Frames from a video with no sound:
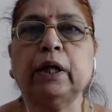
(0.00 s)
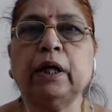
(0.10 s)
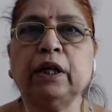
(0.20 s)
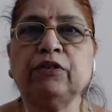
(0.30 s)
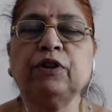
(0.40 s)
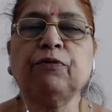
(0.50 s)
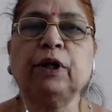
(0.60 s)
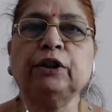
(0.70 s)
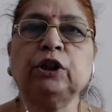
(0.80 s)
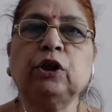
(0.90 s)
is the
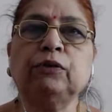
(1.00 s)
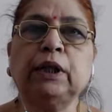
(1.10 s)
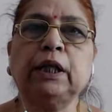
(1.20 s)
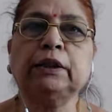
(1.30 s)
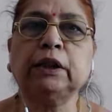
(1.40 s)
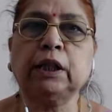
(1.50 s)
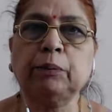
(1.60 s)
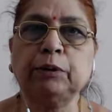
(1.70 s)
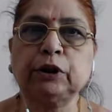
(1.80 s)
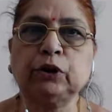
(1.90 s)
function of the election
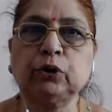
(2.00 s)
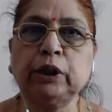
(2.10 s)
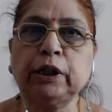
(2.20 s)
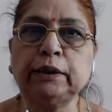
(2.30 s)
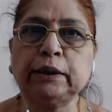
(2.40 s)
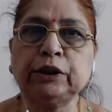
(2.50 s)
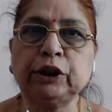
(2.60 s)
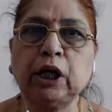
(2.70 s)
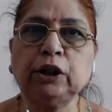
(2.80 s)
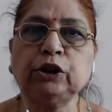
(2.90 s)
commission. So he is in
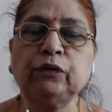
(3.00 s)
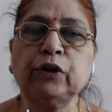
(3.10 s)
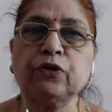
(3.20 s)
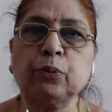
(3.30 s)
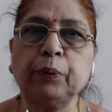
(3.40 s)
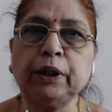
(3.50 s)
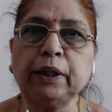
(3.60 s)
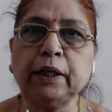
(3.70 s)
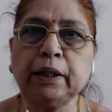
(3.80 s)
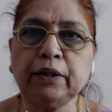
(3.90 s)
charge of the
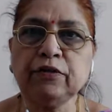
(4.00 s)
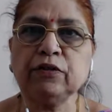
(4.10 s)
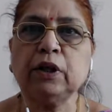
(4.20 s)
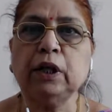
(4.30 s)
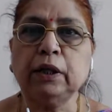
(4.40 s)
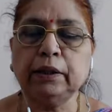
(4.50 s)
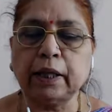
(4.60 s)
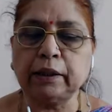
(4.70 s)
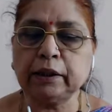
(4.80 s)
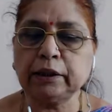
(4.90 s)
superintendence,
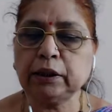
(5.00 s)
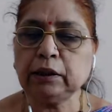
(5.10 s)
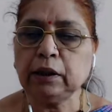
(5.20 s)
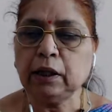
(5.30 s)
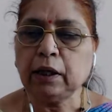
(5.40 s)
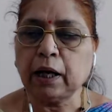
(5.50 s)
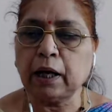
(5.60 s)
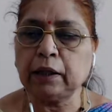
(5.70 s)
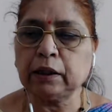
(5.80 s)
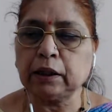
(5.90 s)
direction,
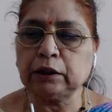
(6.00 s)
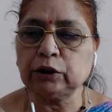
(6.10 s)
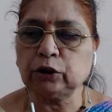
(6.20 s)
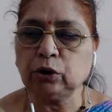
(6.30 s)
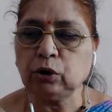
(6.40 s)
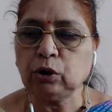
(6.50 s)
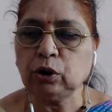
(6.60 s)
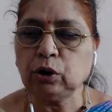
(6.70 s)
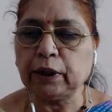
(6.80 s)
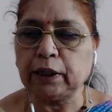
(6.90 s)
and
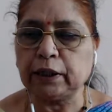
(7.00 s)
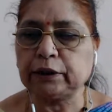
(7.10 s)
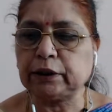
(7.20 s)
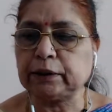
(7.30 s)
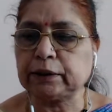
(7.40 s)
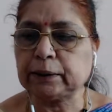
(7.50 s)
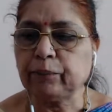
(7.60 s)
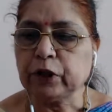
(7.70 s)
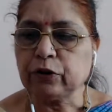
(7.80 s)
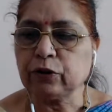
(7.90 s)
control of the elections.
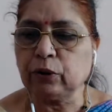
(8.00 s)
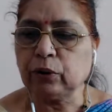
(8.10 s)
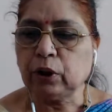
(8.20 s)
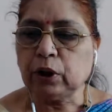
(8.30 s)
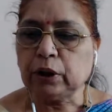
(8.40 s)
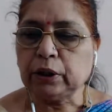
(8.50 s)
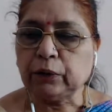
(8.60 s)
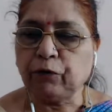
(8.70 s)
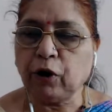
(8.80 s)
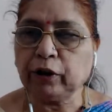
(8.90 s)
So
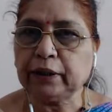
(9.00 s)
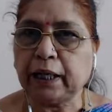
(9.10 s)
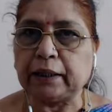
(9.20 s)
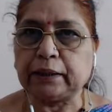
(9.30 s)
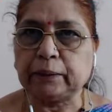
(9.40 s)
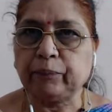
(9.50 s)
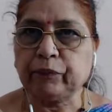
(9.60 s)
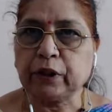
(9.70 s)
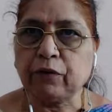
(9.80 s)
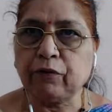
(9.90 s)
for that,
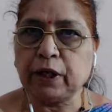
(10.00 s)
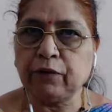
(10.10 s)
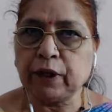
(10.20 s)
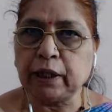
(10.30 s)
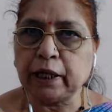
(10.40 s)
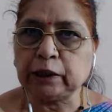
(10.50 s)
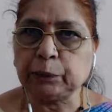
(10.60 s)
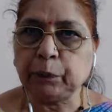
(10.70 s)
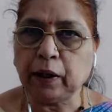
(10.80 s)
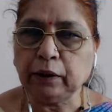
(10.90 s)
when we
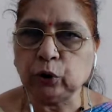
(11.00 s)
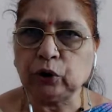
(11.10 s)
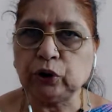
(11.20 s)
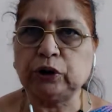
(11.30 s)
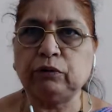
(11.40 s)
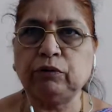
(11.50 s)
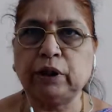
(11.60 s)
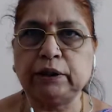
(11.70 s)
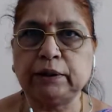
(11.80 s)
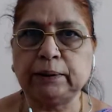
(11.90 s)
expand those
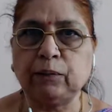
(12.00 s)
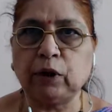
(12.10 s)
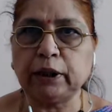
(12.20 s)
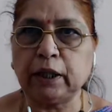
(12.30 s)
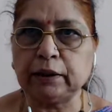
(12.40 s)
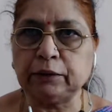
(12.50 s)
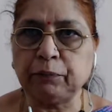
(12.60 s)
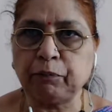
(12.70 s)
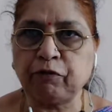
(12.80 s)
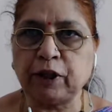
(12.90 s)
words, what are
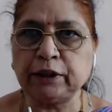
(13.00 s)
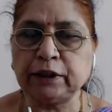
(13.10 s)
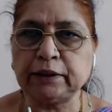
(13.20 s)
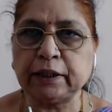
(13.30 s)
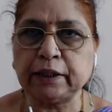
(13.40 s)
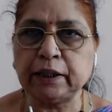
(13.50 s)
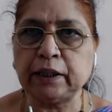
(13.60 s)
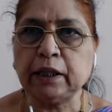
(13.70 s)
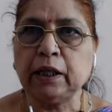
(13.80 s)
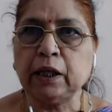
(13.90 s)
the functions that
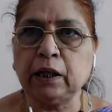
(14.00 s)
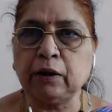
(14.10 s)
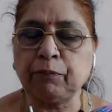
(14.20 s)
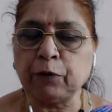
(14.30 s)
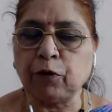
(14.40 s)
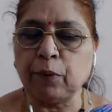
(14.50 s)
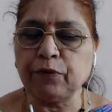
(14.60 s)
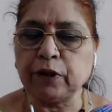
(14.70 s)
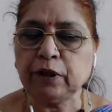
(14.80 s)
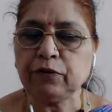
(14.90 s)
he
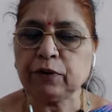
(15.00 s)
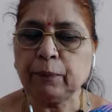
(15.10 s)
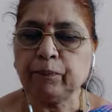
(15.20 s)
performs is,